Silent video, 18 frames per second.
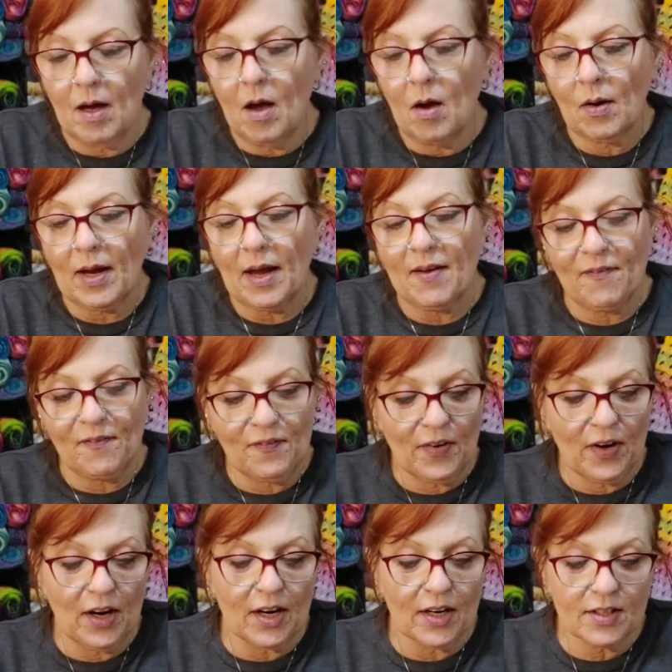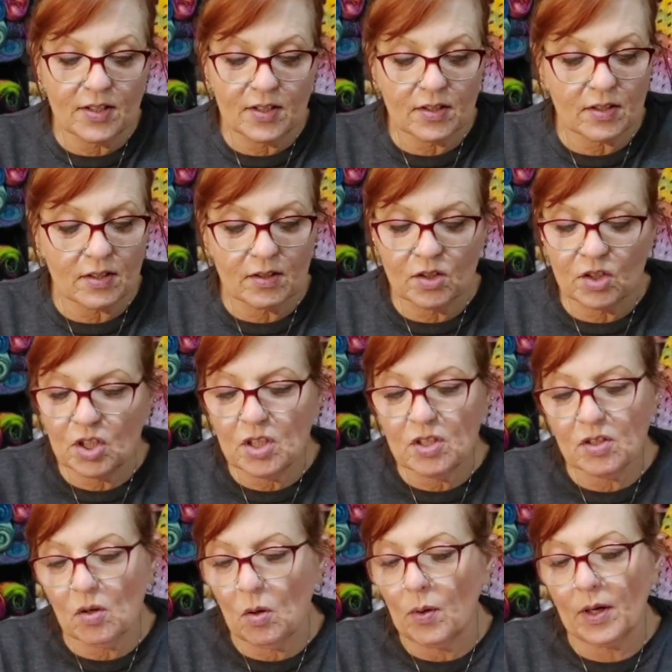Okay, first,
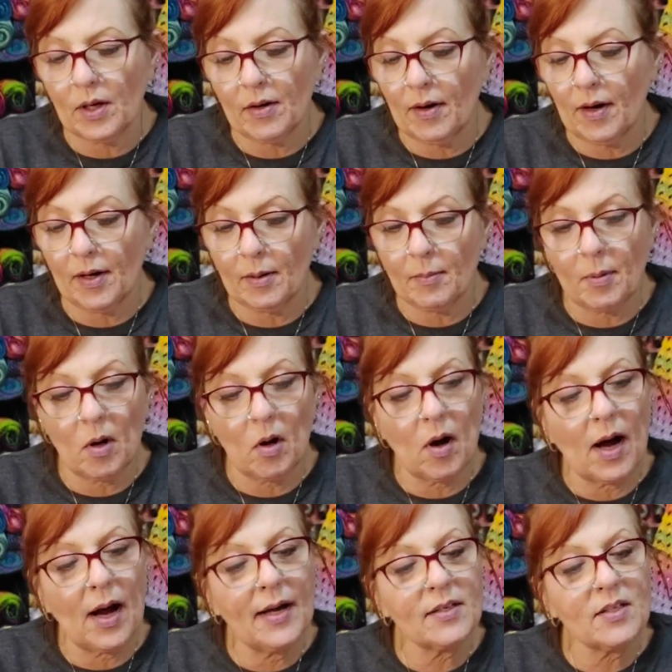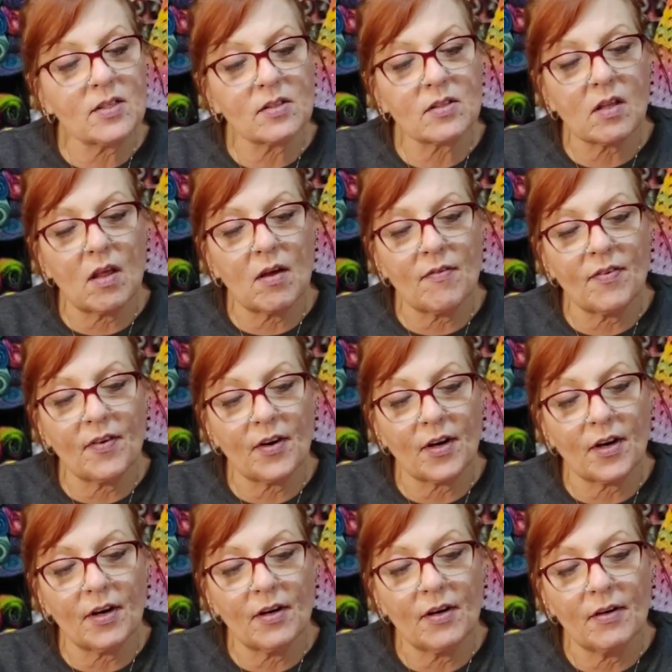she's so incredible. I just love
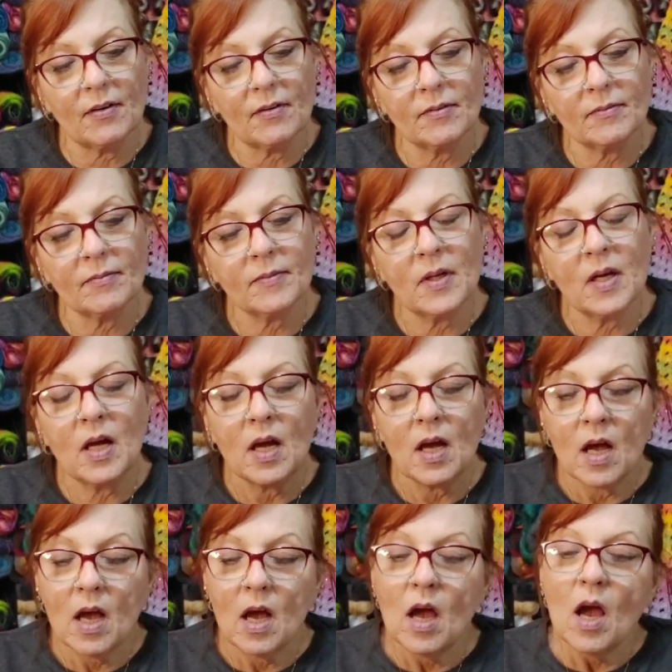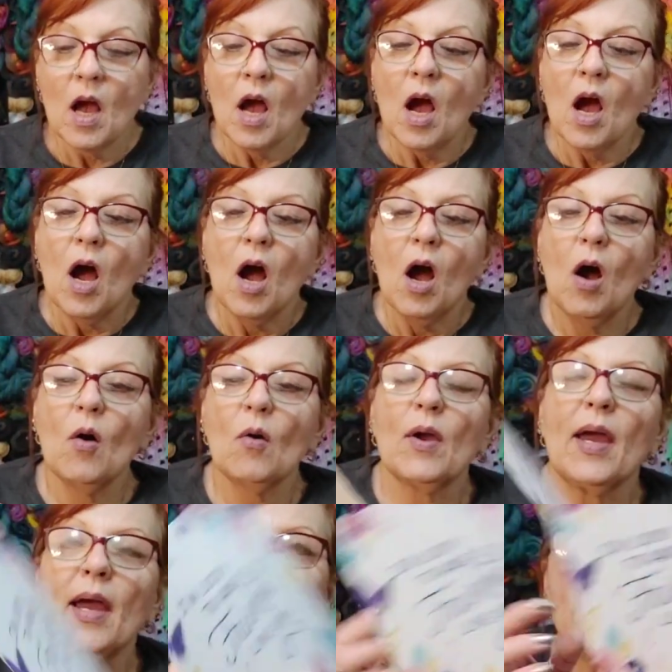her.
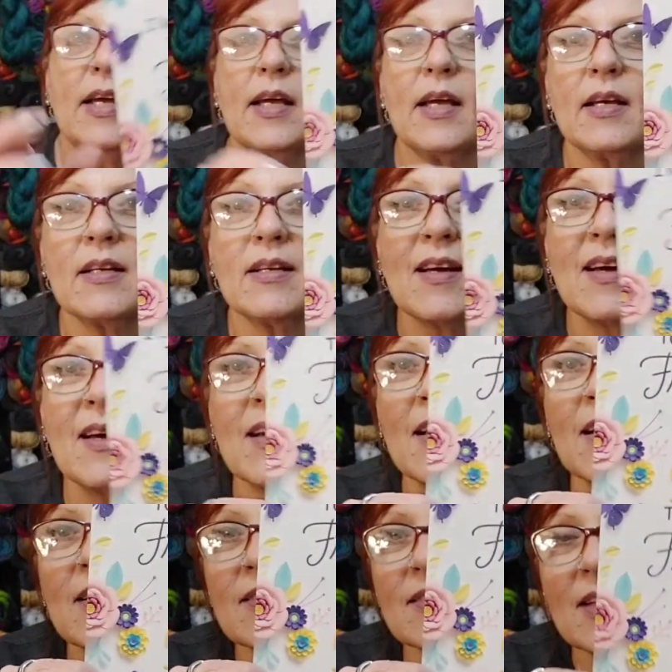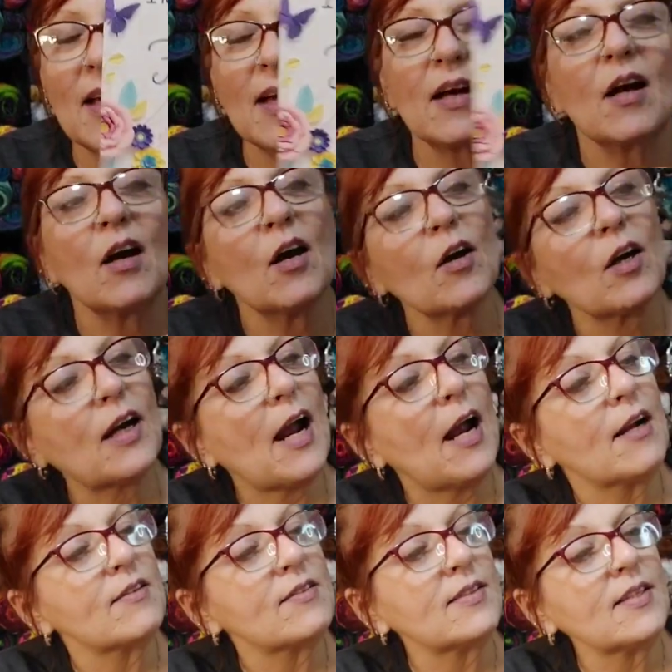Okay, so her
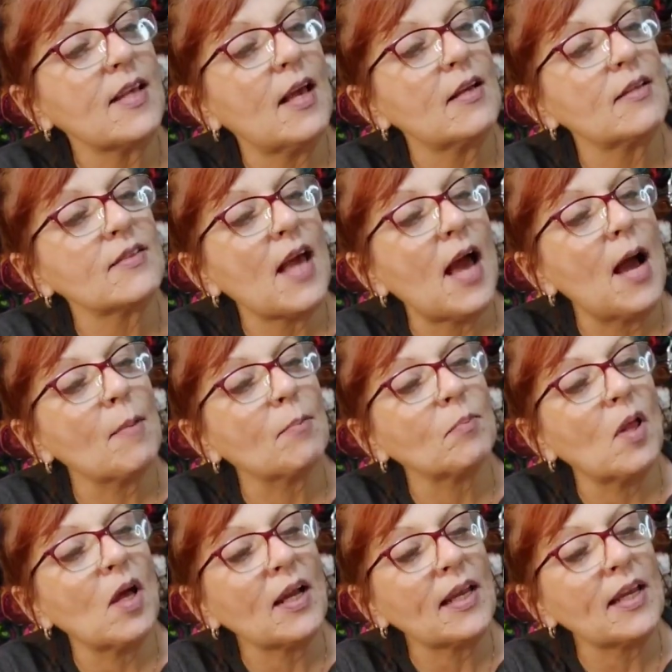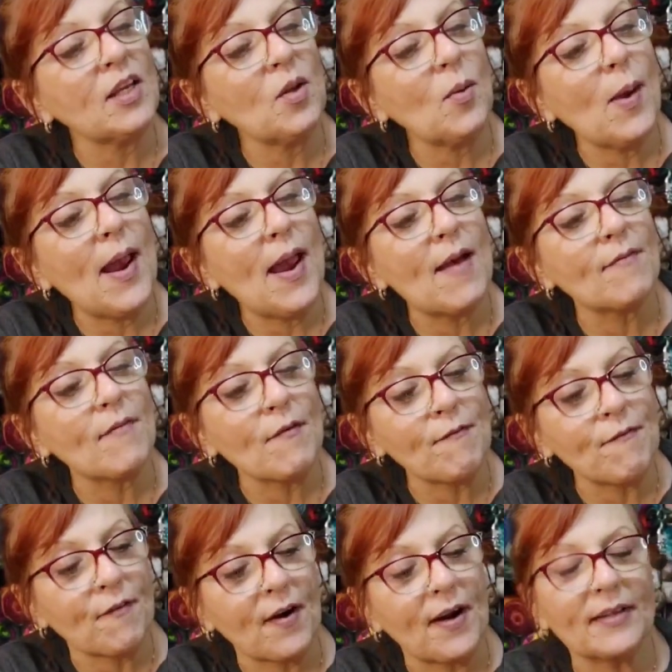card says, I'm lucky to have a
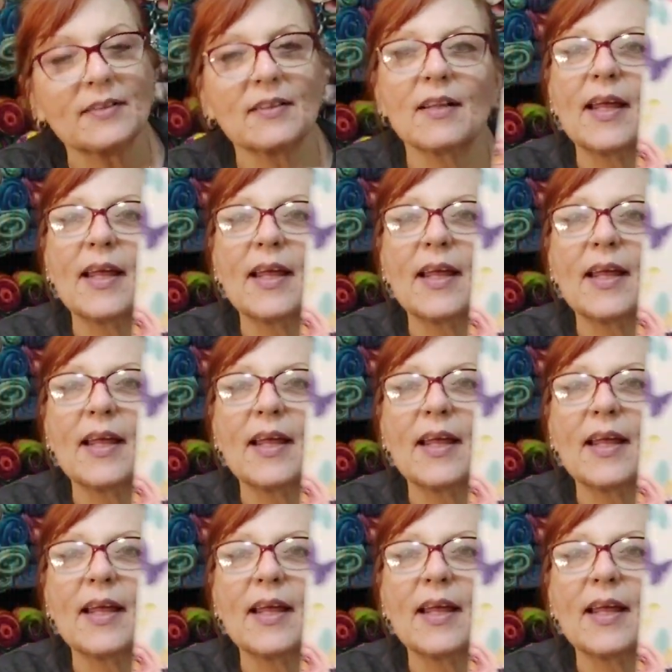friend